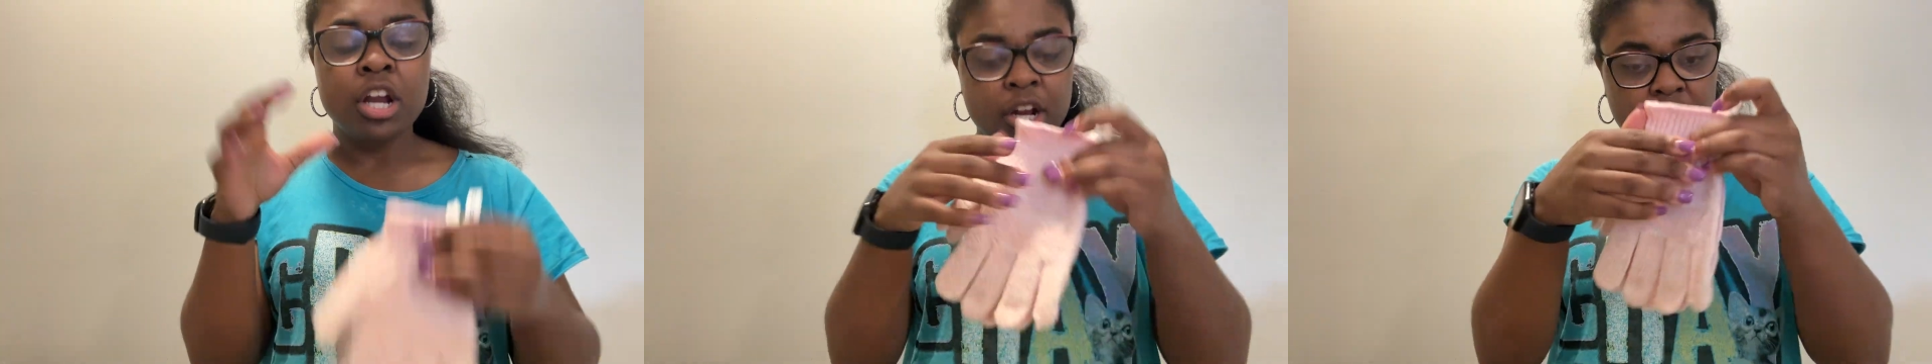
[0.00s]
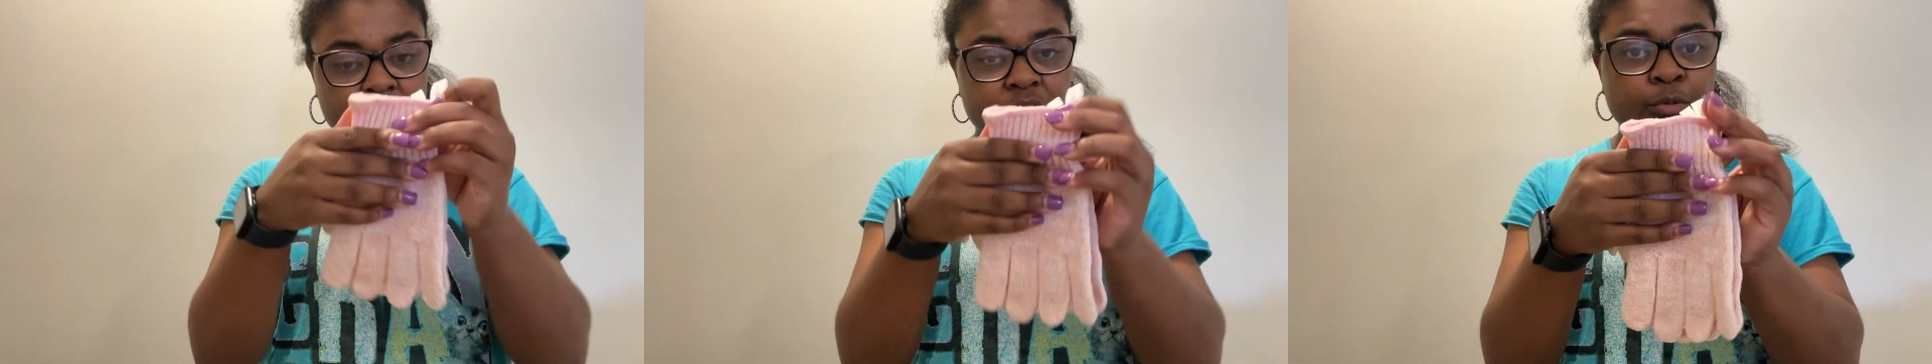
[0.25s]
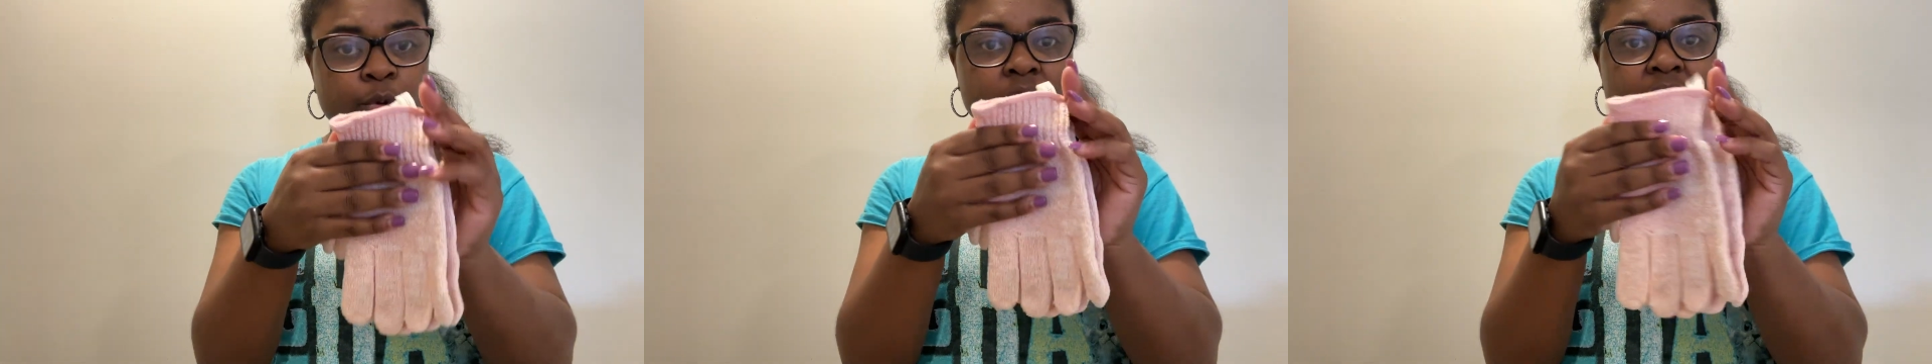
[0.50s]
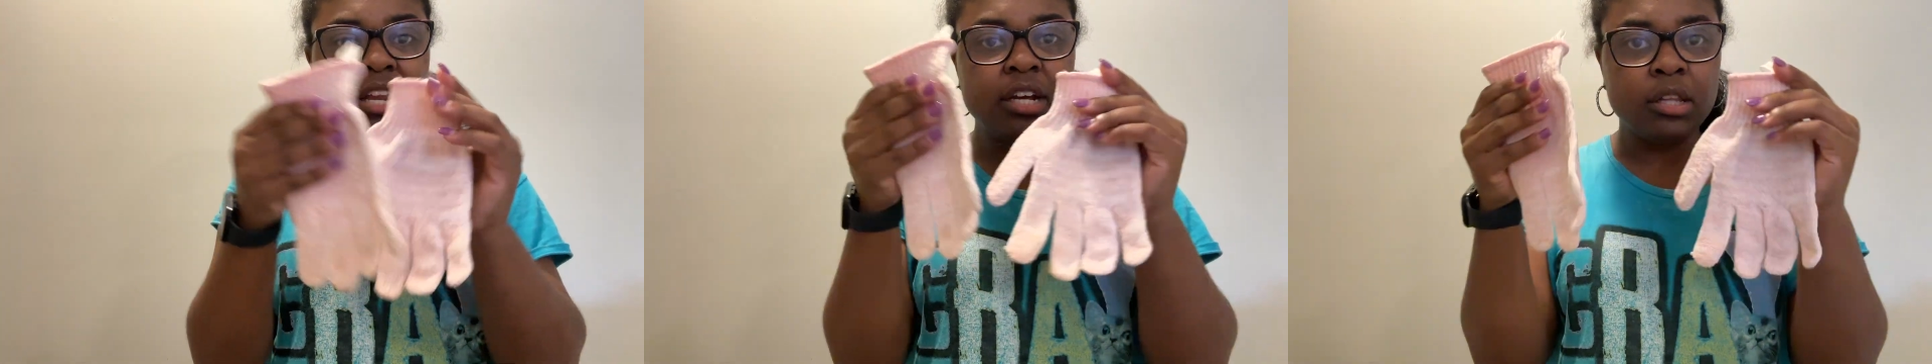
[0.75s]

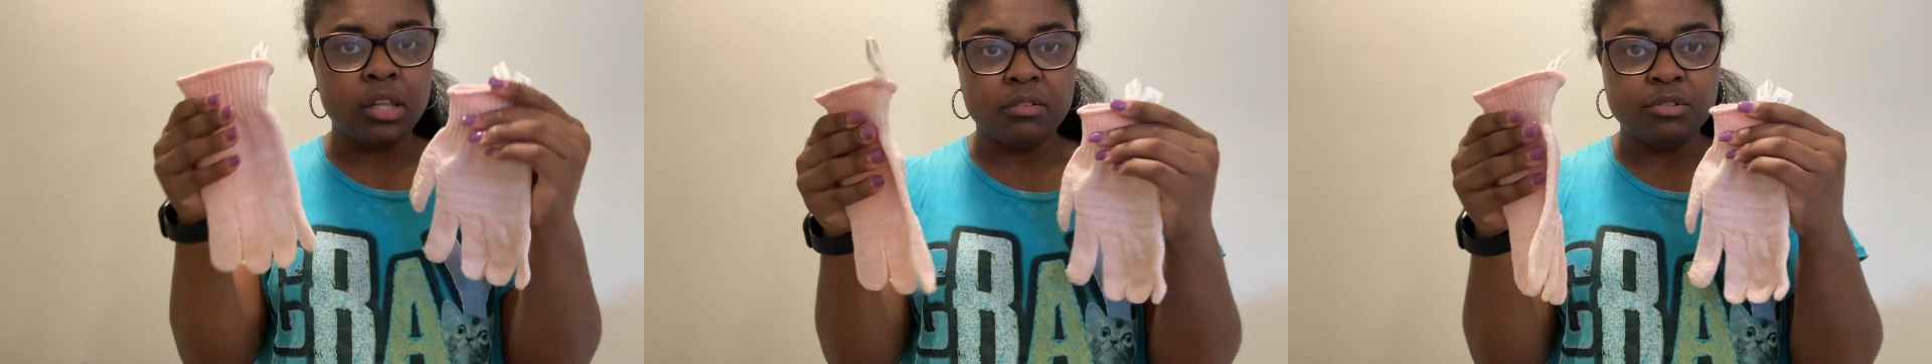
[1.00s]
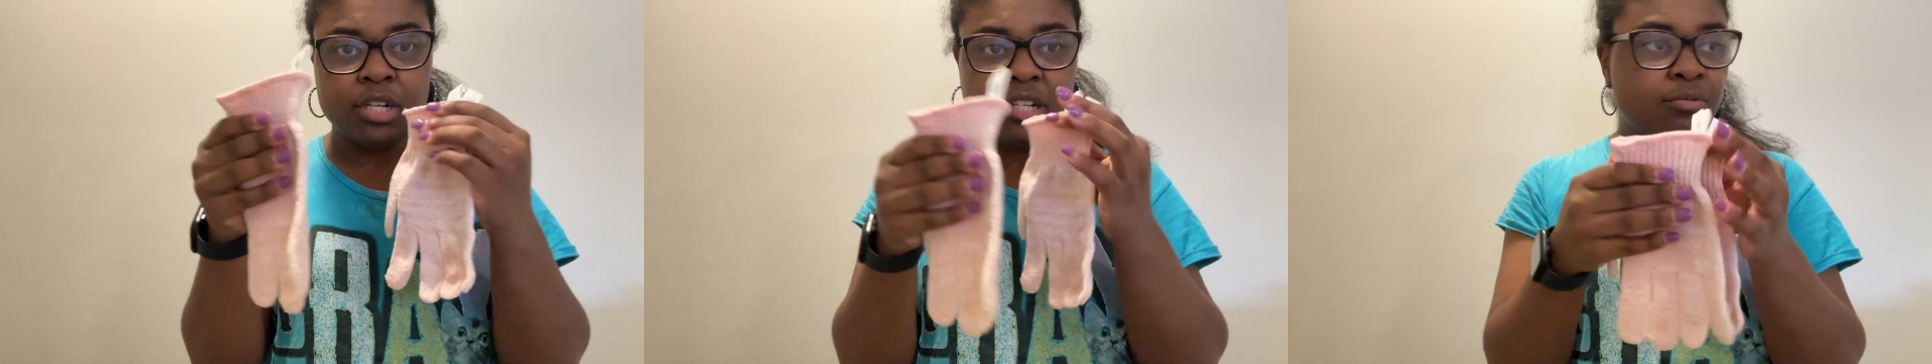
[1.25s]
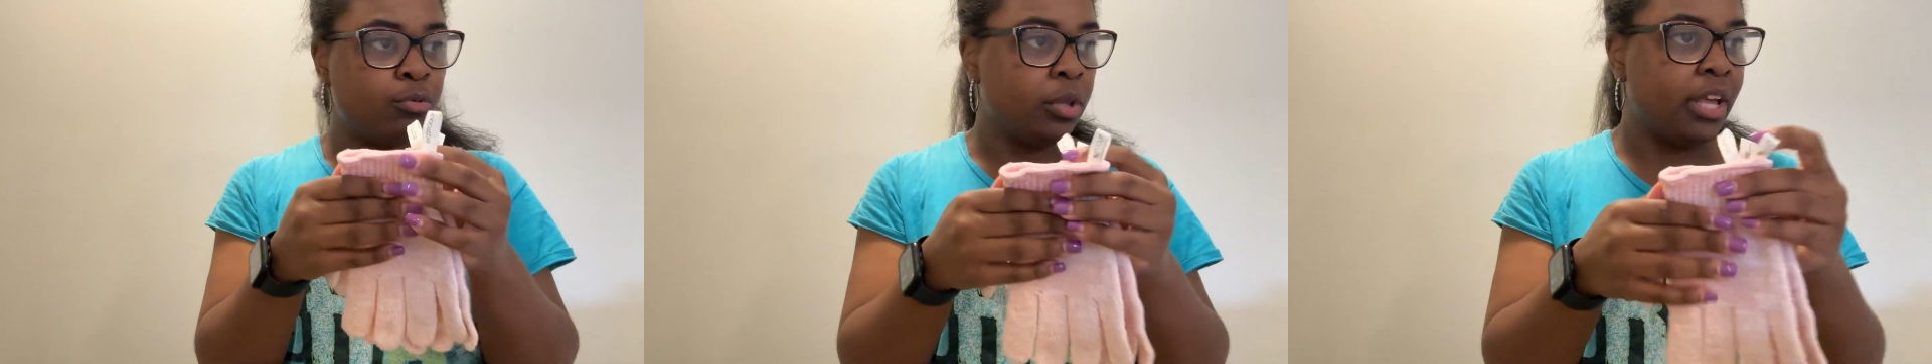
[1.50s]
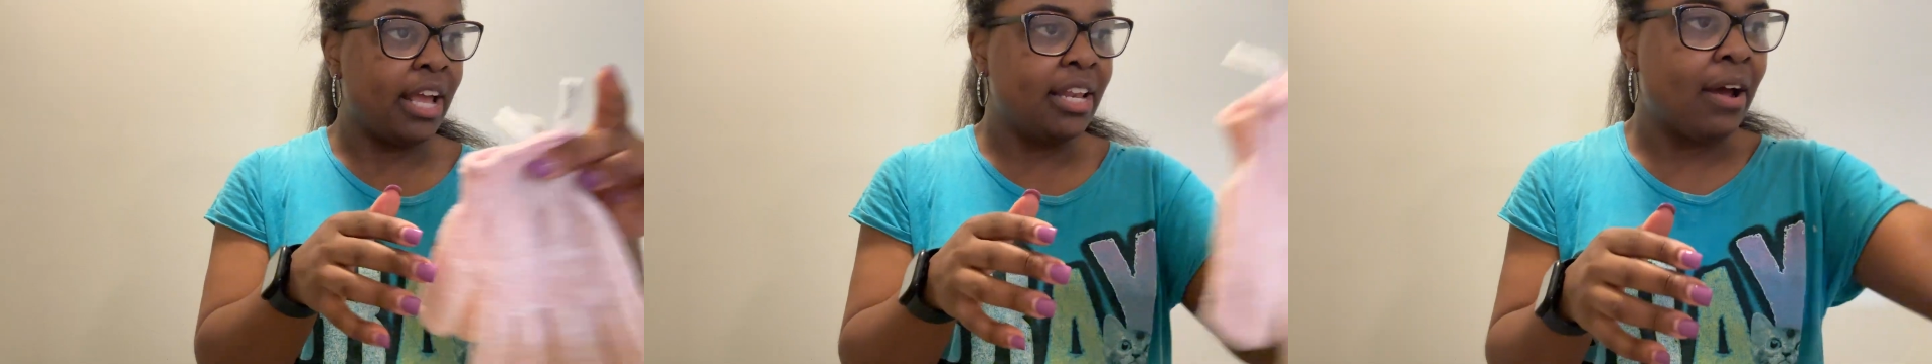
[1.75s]
exfoliating gloves to
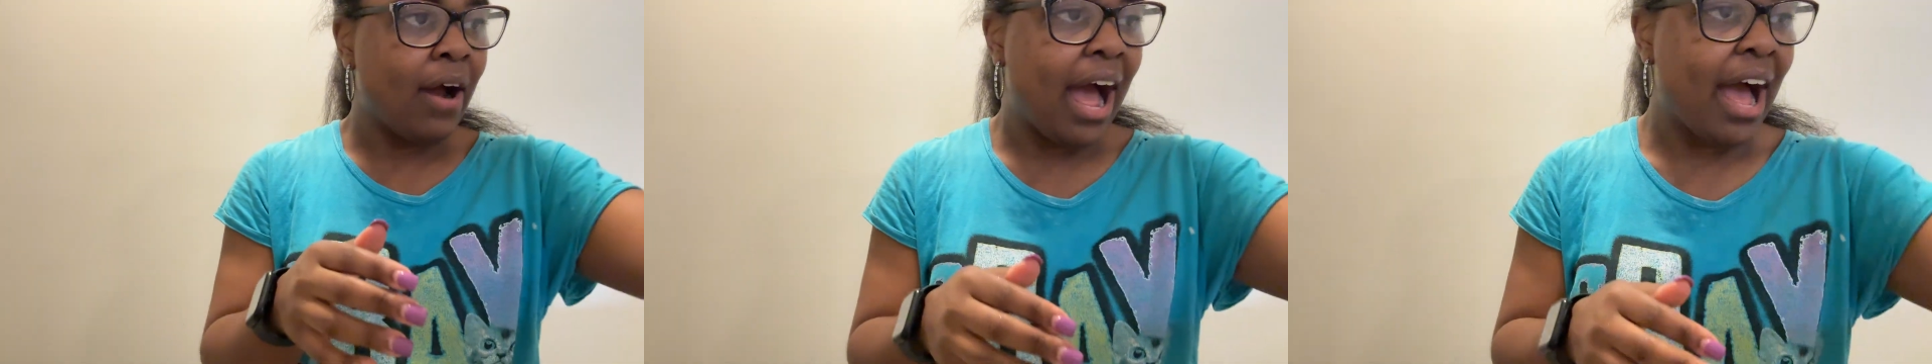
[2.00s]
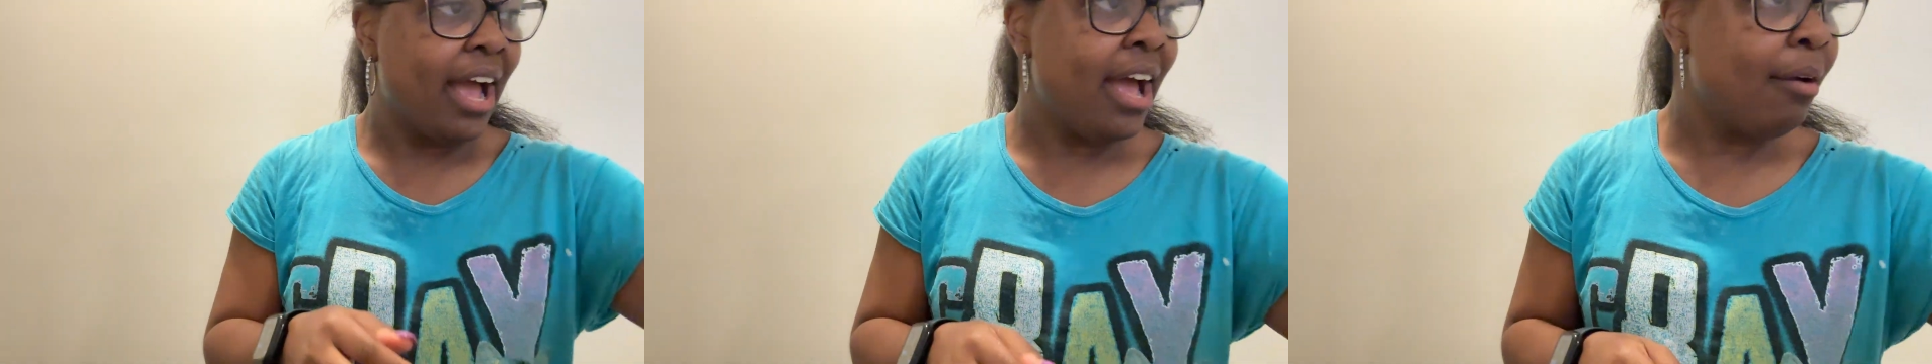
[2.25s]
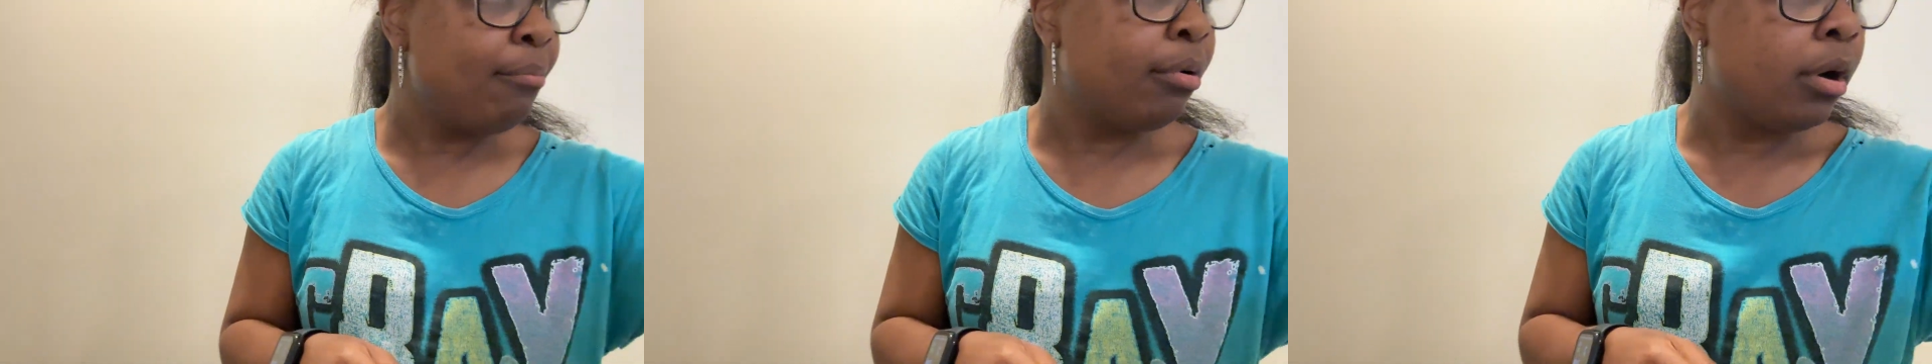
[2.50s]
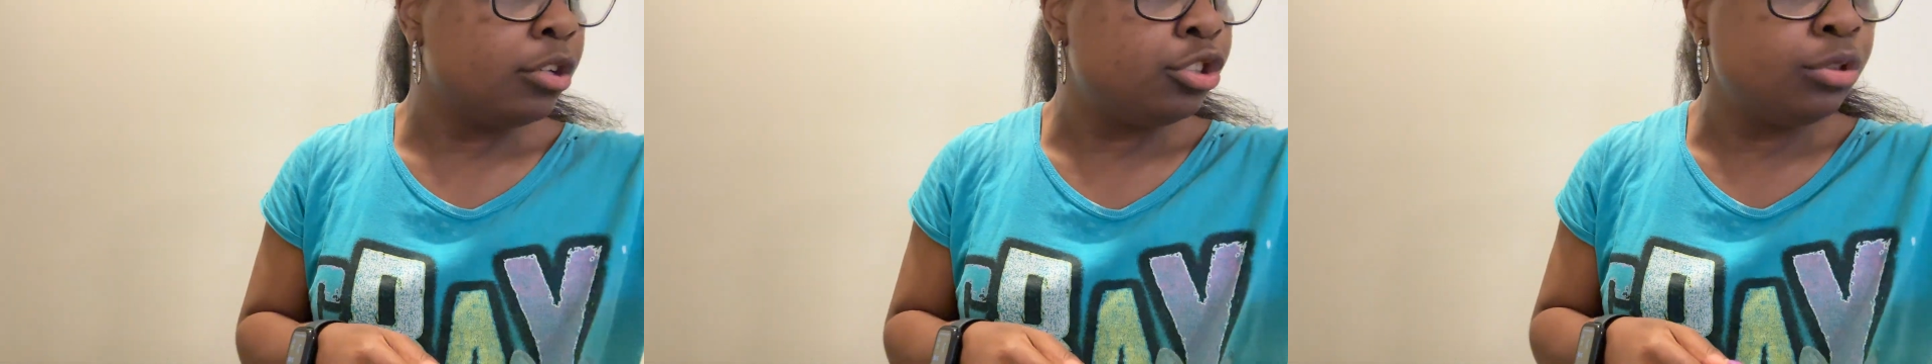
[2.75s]
exfoliate. Now, I have
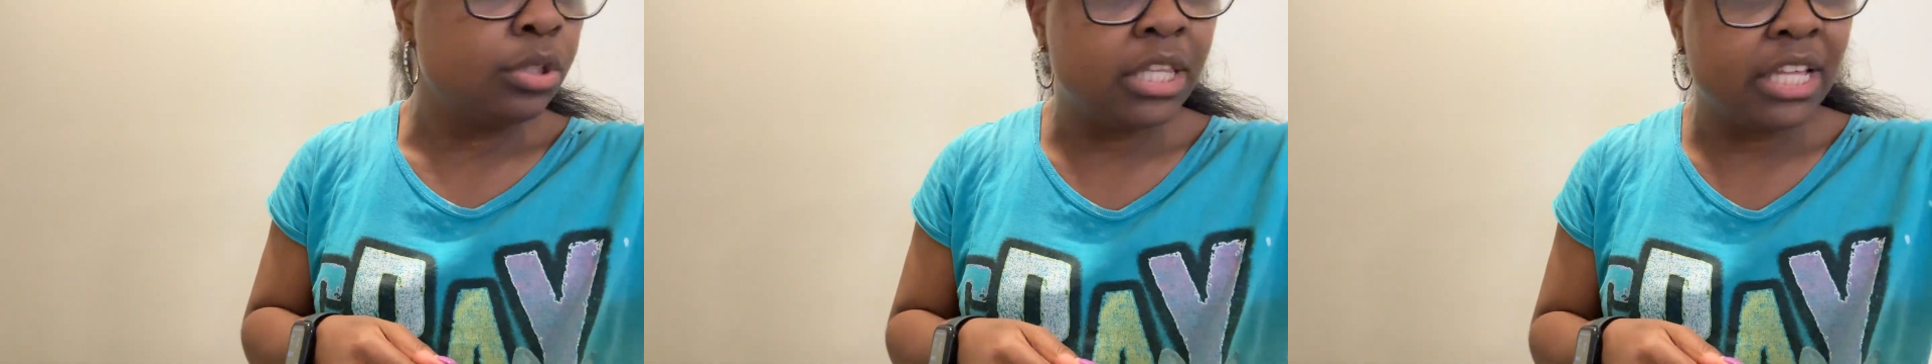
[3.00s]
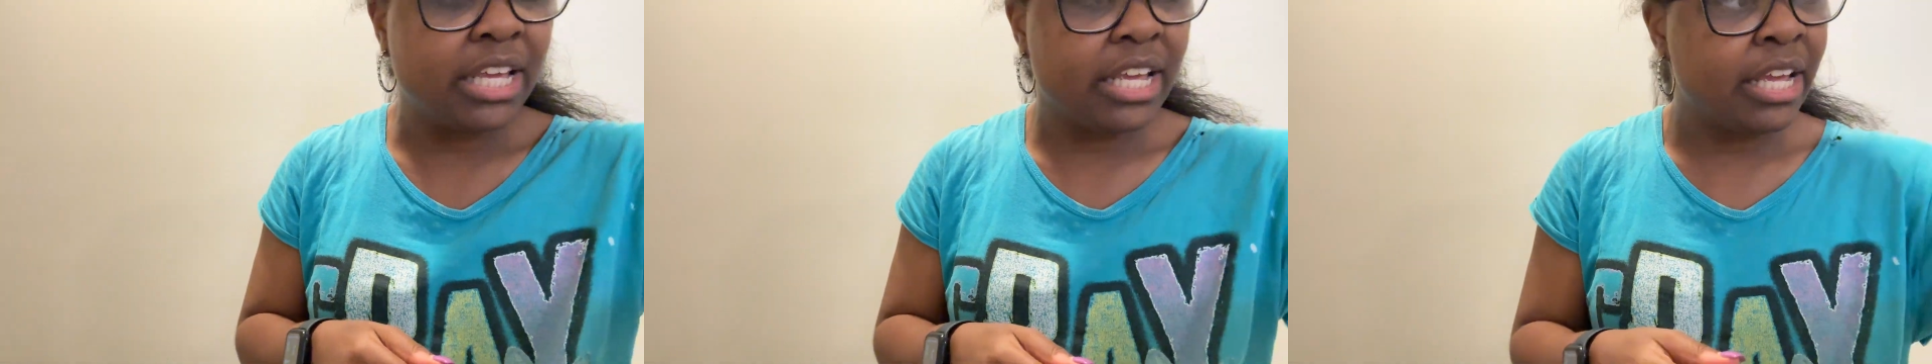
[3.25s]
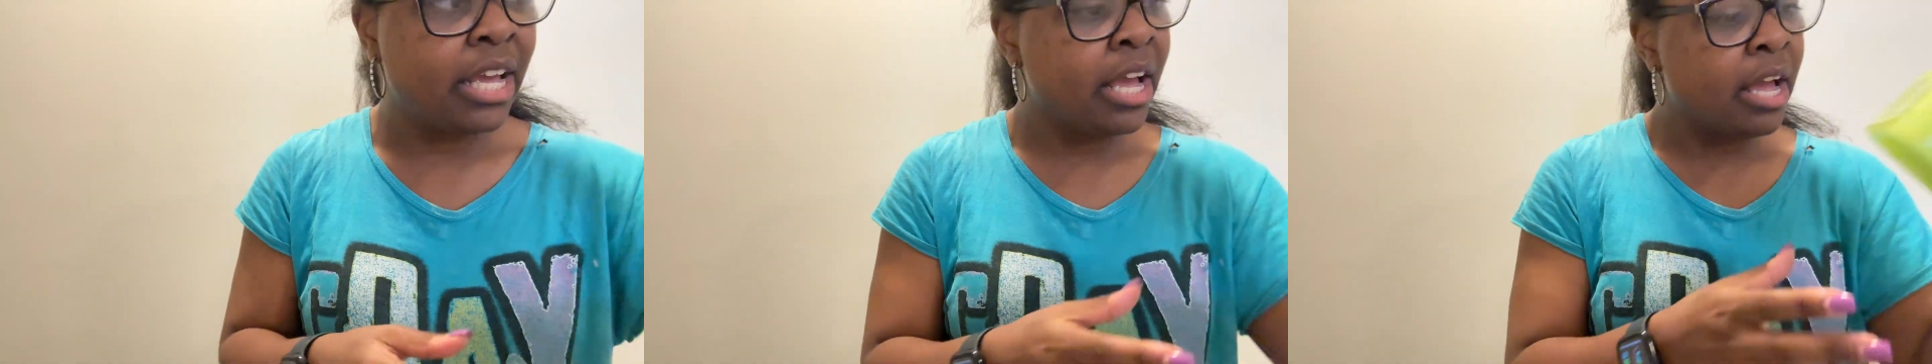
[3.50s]
brought you the